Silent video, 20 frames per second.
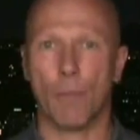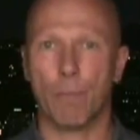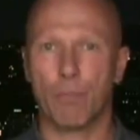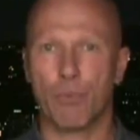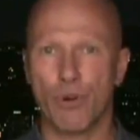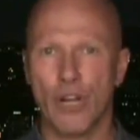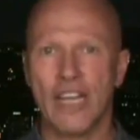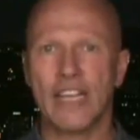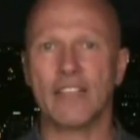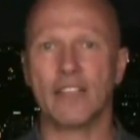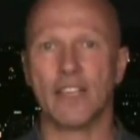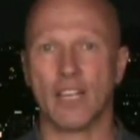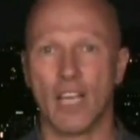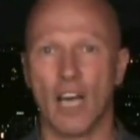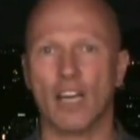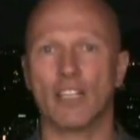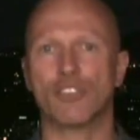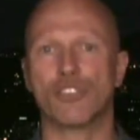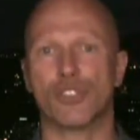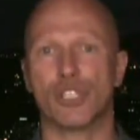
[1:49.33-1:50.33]
to bring the
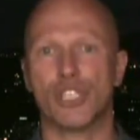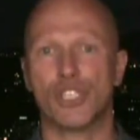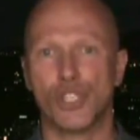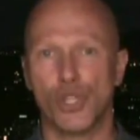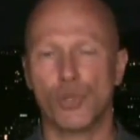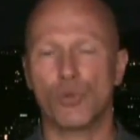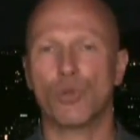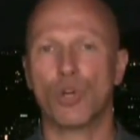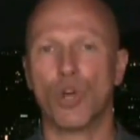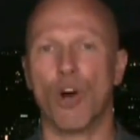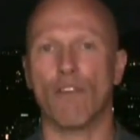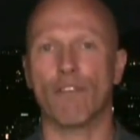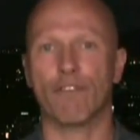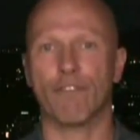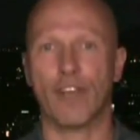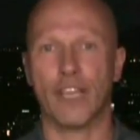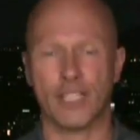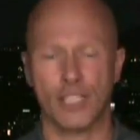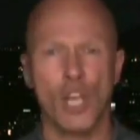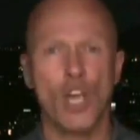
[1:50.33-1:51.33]
country to
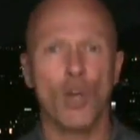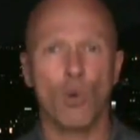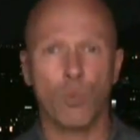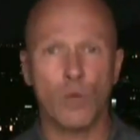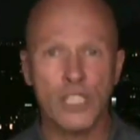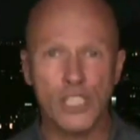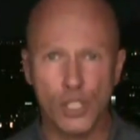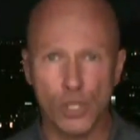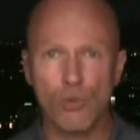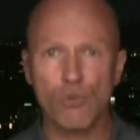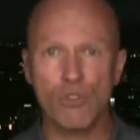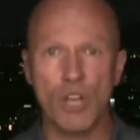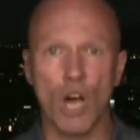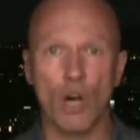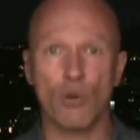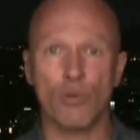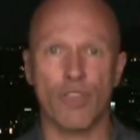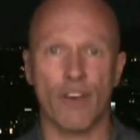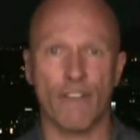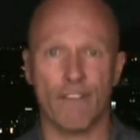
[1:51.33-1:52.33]
conflict. We do
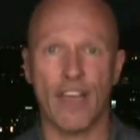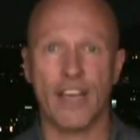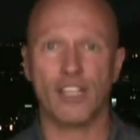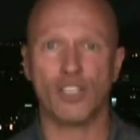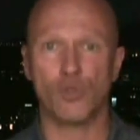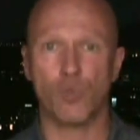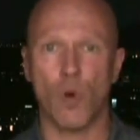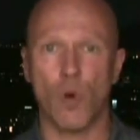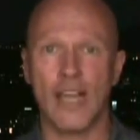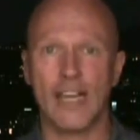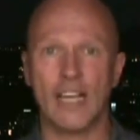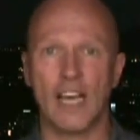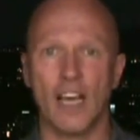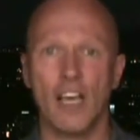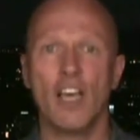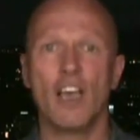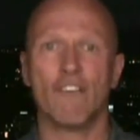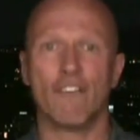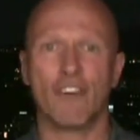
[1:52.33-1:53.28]
know that Venezuela,